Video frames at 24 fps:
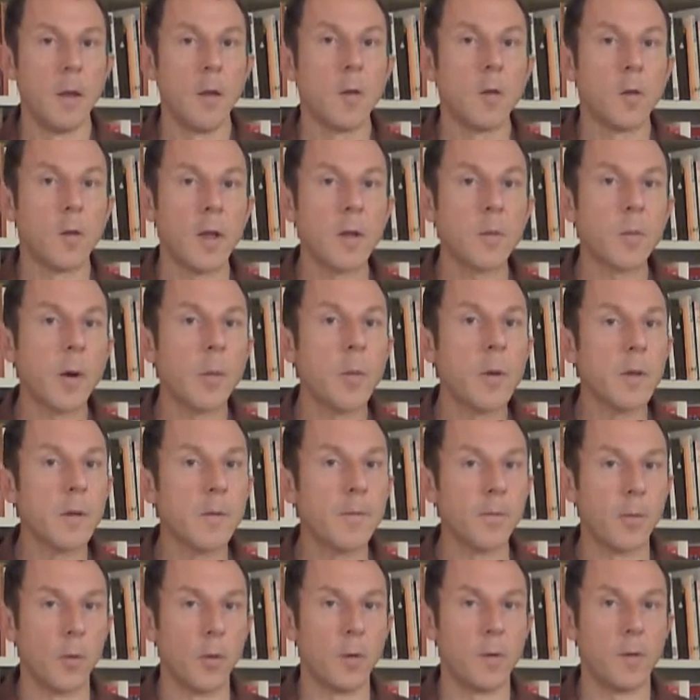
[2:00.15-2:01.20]
So that's probably the
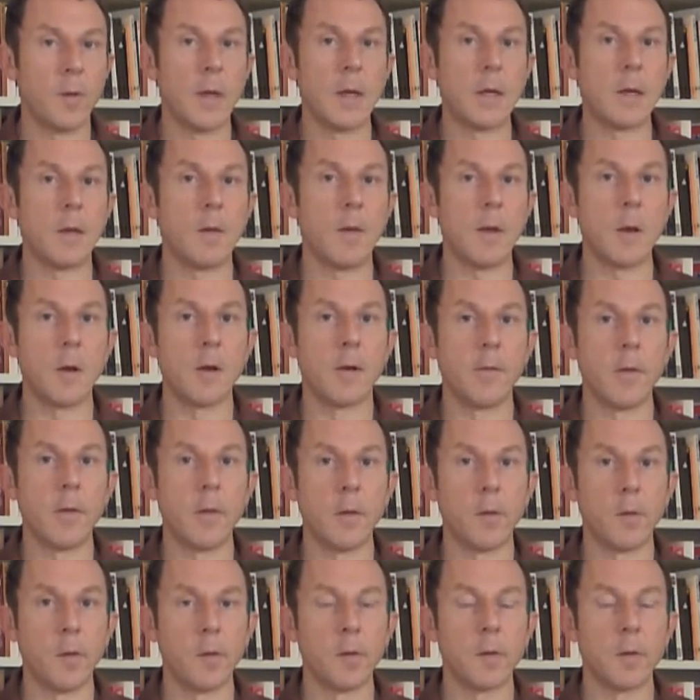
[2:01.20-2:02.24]
first thing to think of in
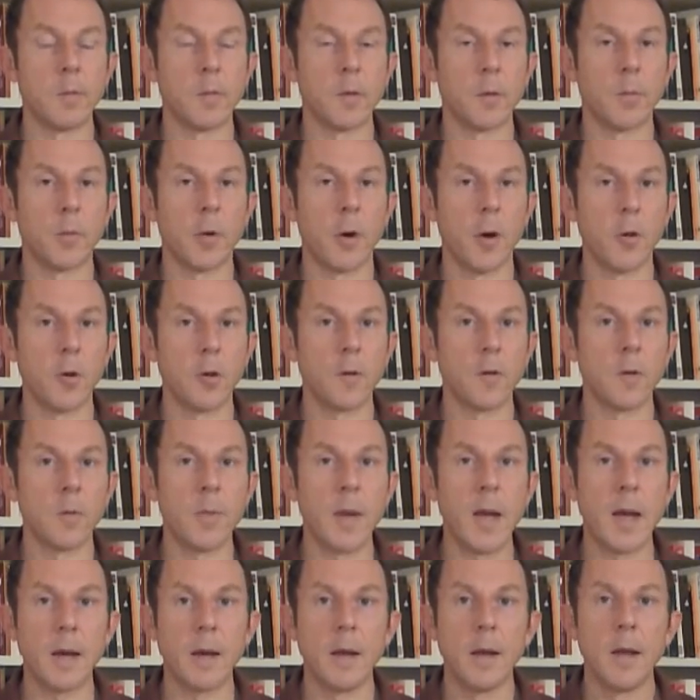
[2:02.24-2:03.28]
the systems approach. It's
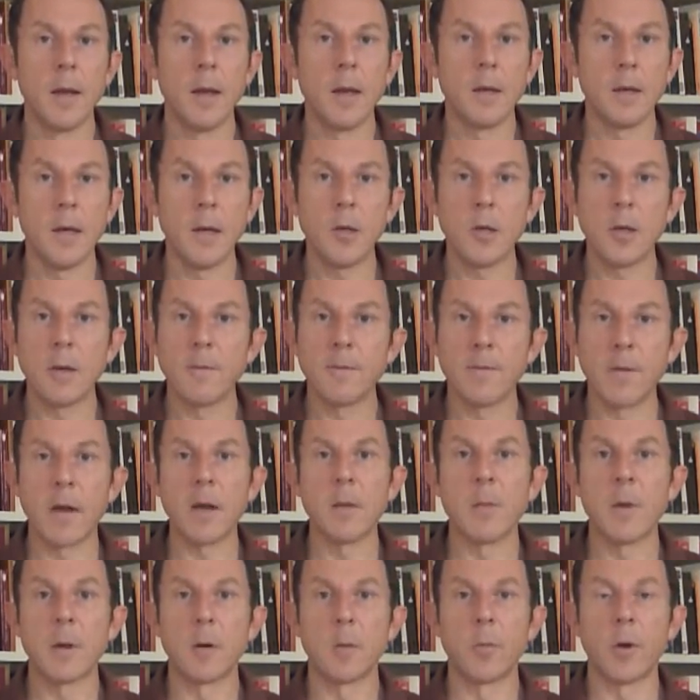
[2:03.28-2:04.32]
about teaching
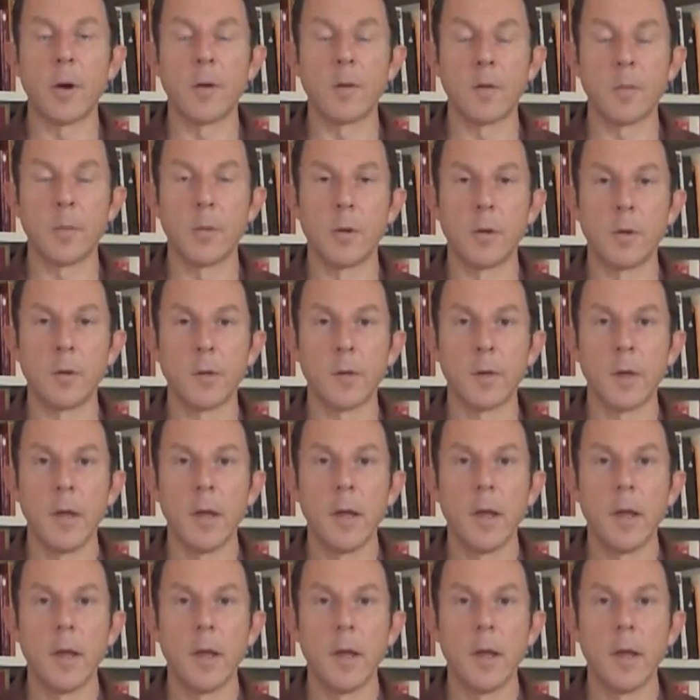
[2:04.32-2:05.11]
fundamental principles